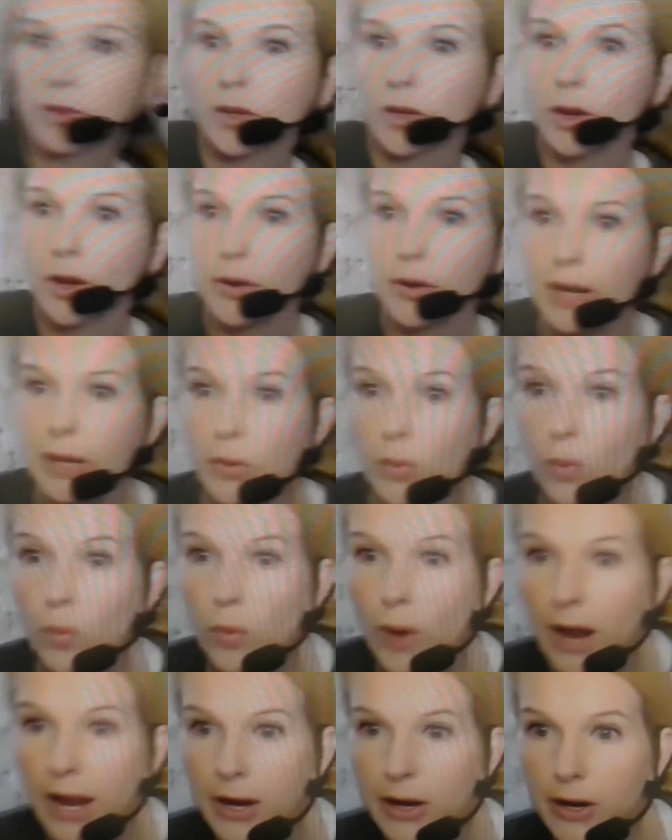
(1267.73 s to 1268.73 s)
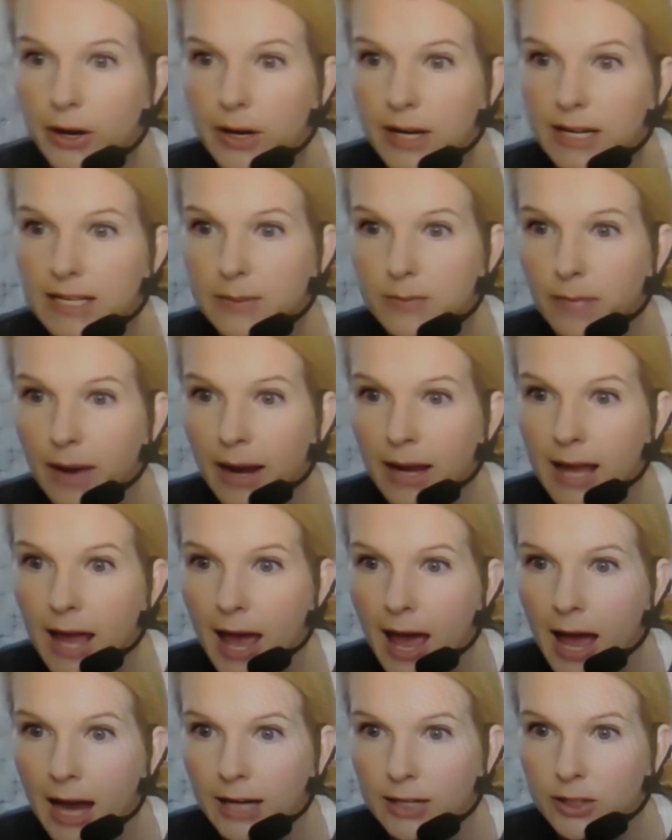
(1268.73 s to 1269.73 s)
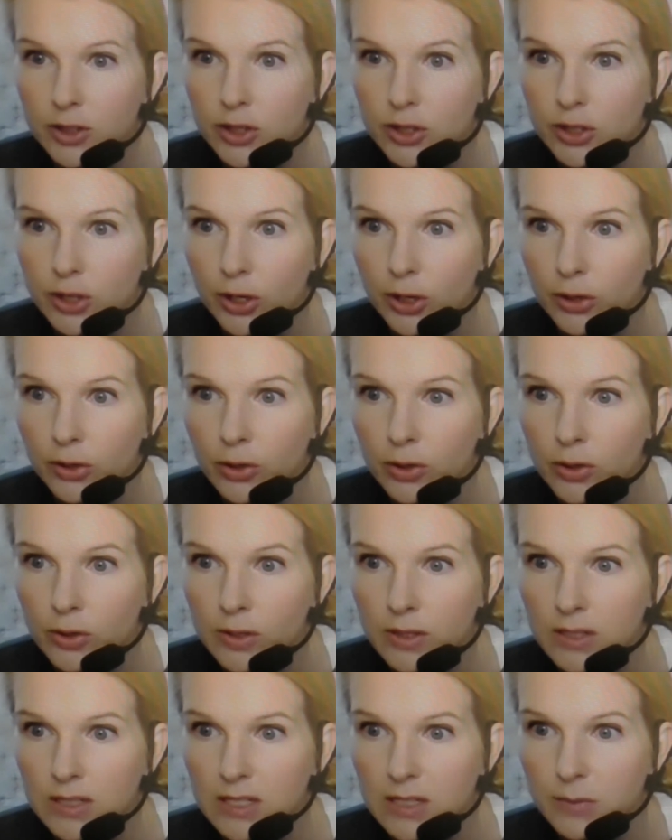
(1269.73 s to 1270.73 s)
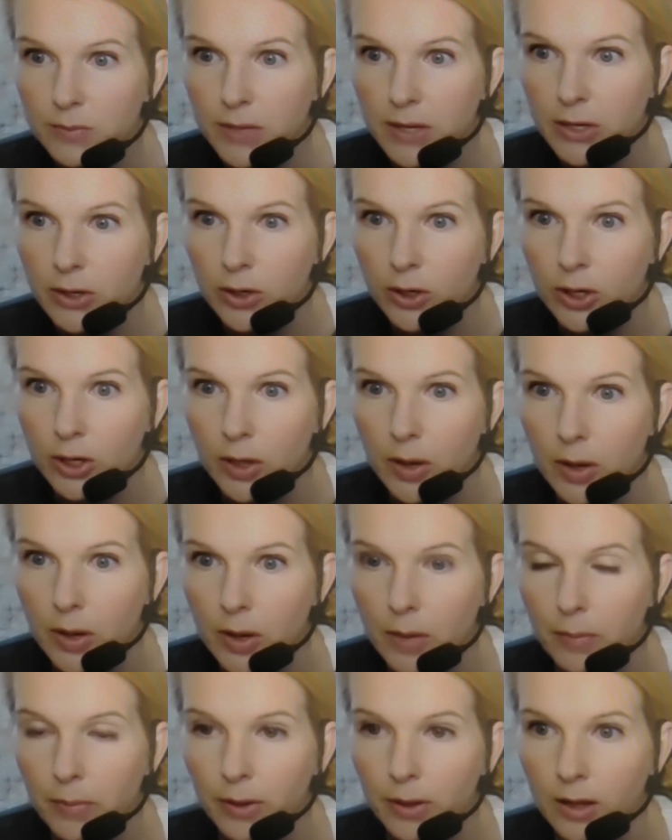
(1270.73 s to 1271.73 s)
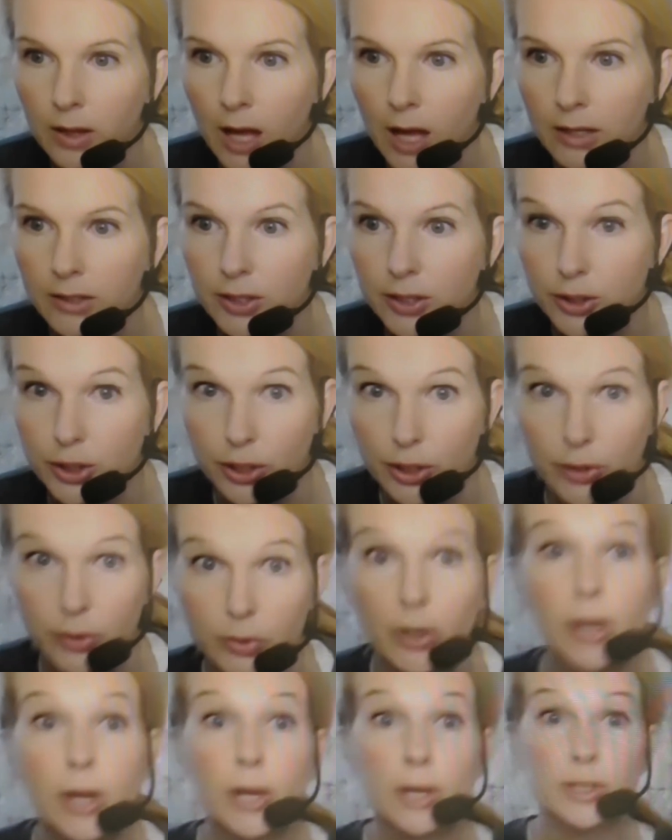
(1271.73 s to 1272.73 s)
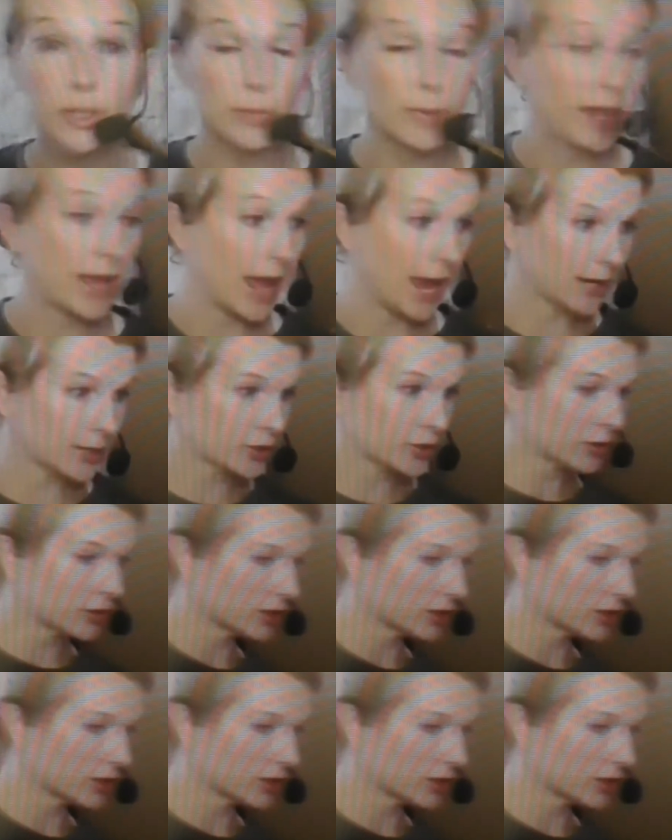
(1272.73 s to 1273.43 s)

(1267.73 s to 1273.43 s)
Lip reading: All right, where is my external speaker plugged to? So my external